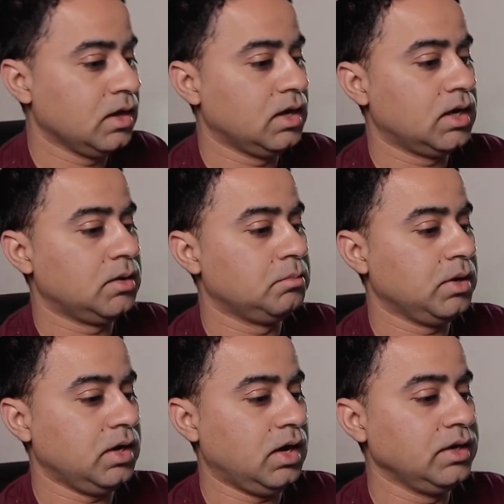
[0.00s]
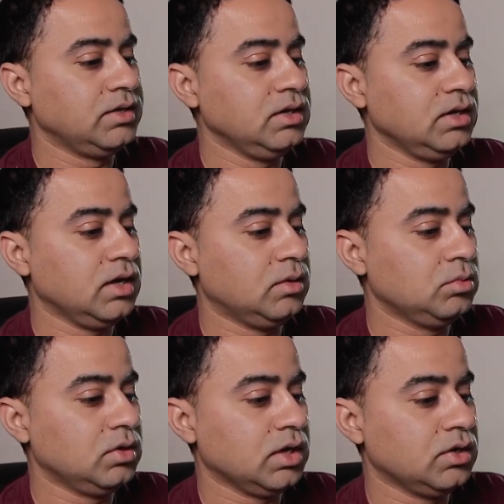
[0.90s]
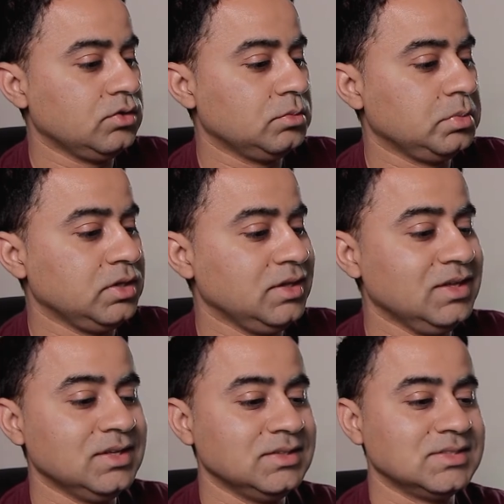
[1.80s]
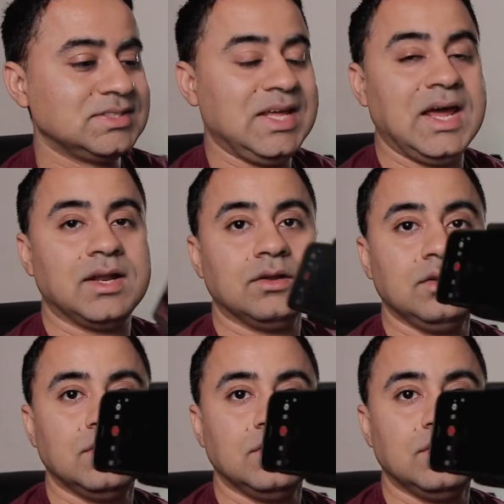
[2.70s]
but ideally I would like it to be the standard